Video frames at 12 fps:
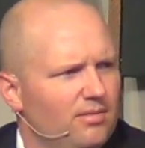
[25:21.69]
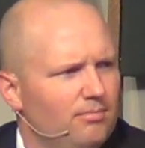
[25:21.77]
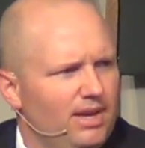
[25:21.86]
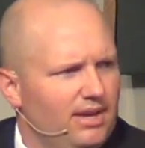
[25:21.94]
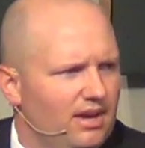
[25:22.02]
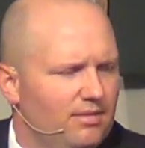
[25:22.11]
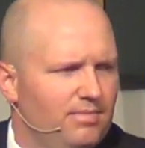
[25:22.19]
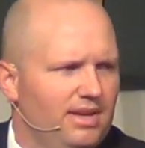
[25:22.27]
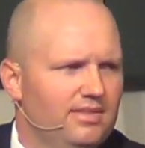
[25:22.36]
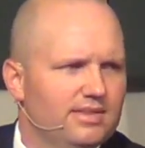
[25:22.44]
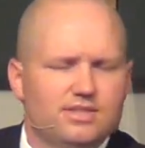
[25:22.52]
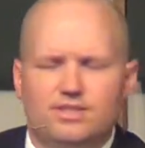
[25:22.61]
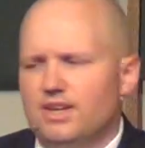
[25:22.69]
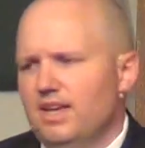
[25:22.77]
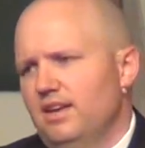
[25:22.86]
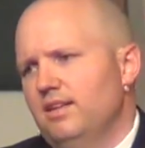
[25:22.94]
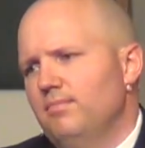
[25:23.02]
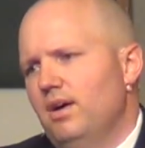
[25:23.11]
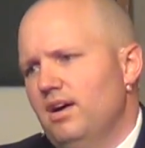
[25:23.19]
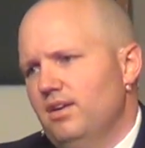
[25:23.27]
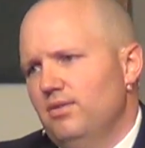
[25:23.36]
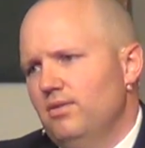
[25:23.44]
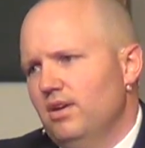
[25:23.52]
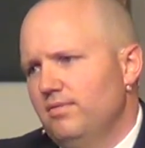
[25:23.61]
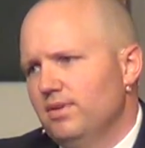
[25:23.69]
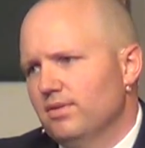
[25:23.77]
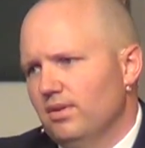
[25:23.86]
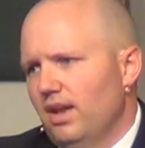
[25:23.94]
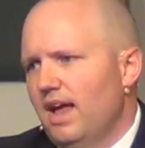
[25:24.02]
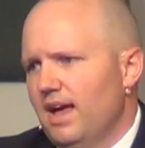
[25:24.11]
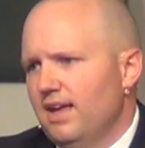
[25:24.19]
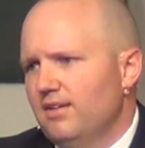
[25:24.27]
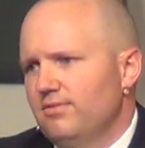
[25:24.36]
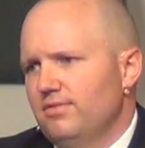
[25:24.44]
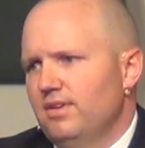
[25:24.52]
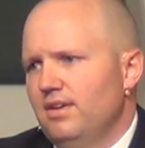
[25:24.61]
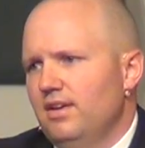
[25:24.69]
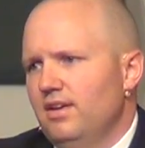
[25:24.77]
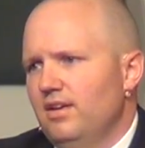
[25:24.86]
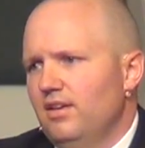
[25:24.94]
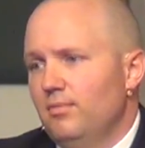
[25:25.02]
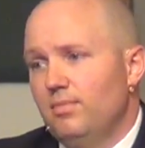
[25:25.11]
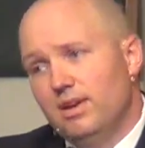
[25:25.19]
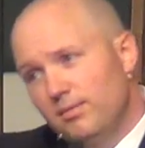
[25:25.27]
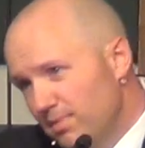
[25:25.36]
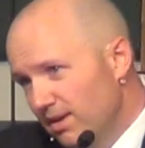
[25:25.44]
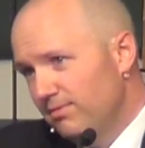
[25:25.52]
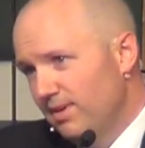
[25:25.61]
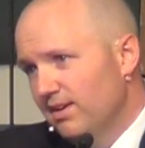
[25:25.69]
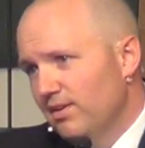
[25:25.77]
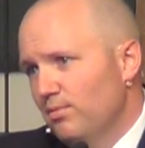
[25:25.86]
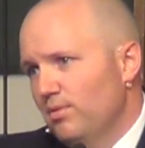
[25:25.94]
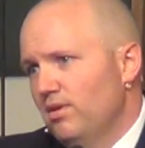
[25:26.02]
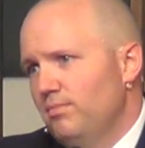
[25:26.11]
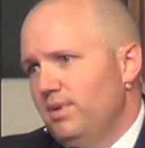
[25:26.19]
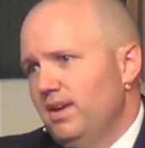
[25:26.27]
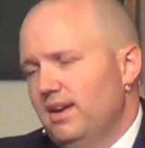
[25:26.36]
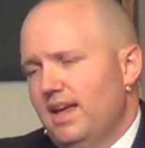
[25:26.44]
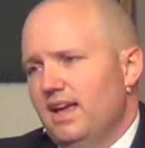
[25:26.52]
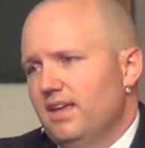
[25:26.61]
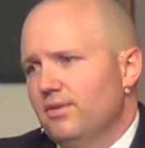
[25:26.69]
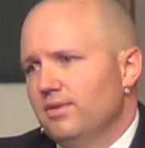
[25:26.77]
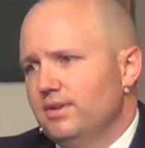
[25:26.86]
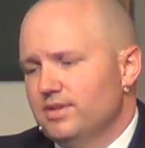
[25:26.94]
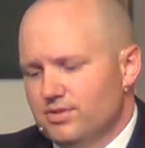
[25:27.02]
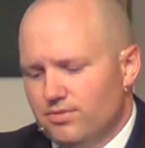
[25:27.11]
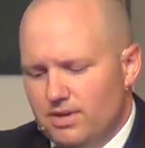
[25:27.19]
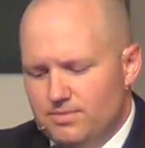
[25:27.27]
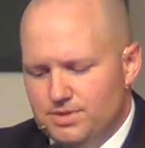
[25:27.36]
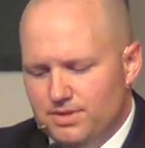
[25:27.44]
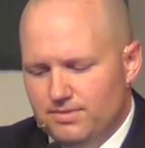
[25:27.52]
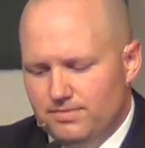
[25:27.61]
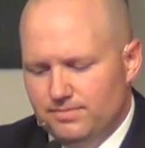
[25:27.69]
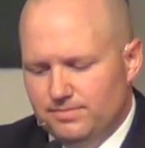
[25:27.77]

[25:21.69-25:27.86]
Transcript: may not be the stated motto of your life, but it may very well be an accurate description.